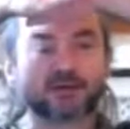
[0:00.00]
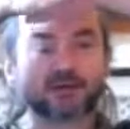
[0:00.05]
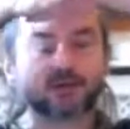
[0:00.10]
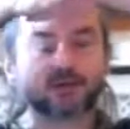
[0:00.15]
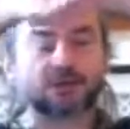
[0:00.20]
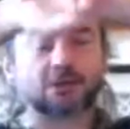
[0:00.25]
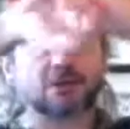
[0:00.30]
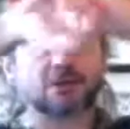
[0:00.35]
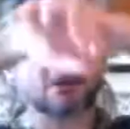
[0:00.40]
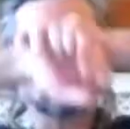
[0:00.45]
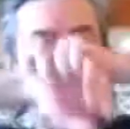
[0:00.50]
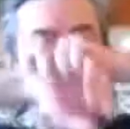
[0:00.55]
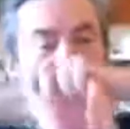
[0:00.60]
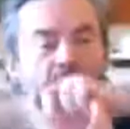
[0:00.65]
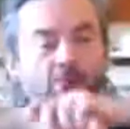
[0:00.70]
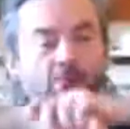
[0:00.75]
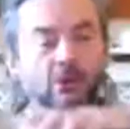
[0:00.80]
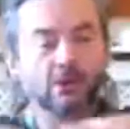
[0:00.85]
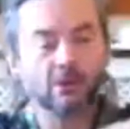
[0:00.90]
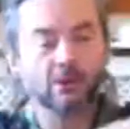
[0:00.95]
Um,
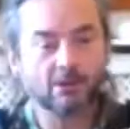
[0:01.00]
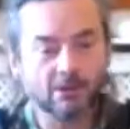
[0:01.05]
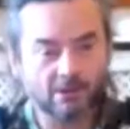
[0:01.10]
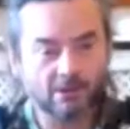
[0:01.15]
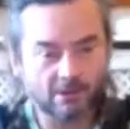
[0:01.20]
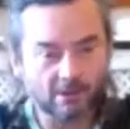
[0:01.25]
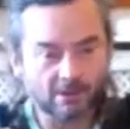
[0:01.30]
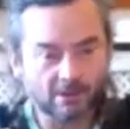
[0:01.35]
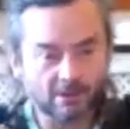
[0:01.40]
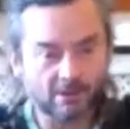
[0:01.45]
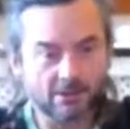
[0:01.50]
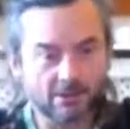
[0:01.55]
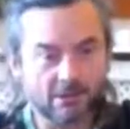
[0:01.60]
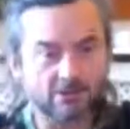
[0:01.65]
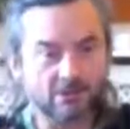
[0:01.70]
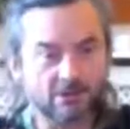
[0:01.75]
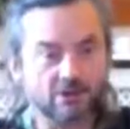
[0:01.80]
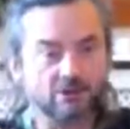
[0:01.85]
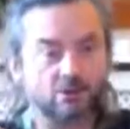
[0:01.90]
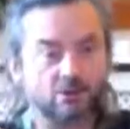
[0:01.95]

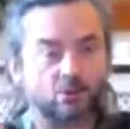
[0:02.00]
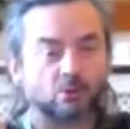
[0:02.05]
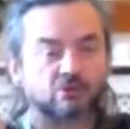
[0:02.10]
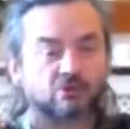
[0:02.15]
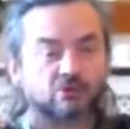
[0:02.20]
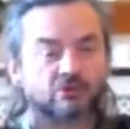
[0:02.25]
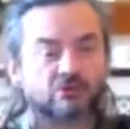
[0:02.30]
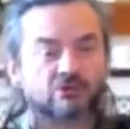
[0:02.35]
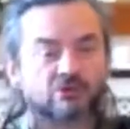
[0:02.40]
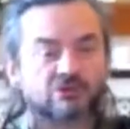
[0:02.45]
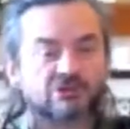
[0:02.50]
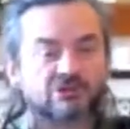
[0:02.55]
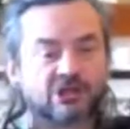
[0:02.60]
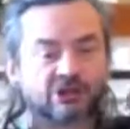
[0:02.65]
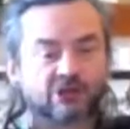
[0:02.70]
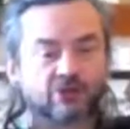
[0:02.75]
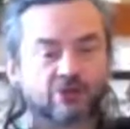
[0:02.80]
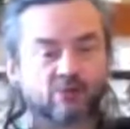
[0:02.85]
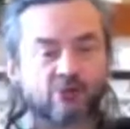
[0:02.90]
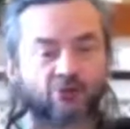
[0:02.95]
you sort of continue
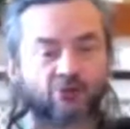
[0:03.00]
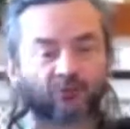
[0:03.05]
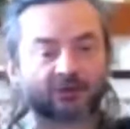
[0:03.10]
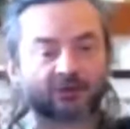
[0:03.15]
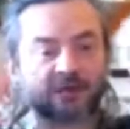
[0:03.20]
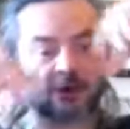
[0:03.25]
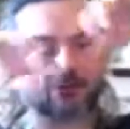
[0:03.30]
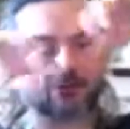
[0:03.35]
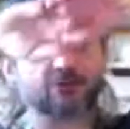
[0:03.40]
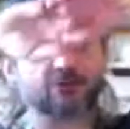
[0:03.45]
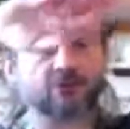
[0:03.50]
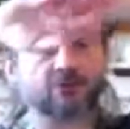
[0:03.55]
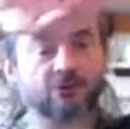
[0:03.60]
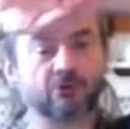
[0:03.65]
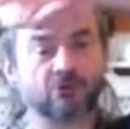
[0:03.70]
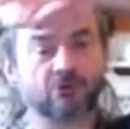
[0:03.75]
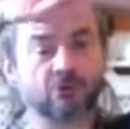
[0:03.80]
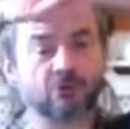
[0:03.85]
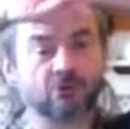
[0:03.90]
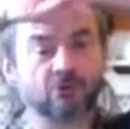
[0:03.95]
the movement out through
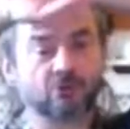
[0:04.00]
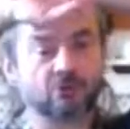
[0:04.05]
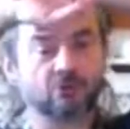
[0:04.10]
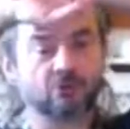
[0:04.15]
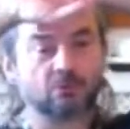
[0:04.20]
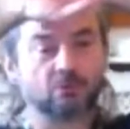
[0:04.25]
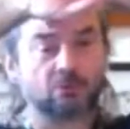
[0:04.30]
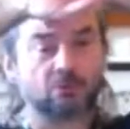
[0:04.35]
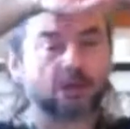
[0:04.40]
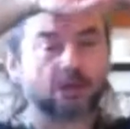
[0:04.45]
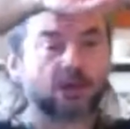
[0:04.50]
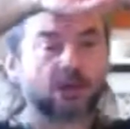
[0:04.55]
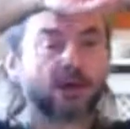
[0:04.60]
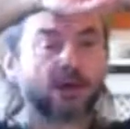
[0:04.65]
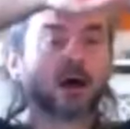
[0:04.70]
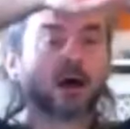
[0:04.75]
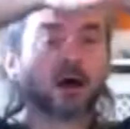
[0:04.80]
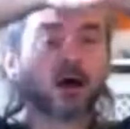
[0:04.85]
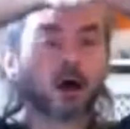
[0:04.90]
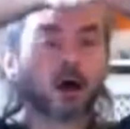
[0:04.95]
your uh,
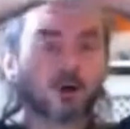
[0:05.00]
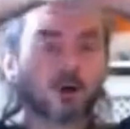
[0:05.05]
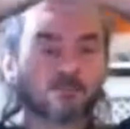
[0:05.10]
arms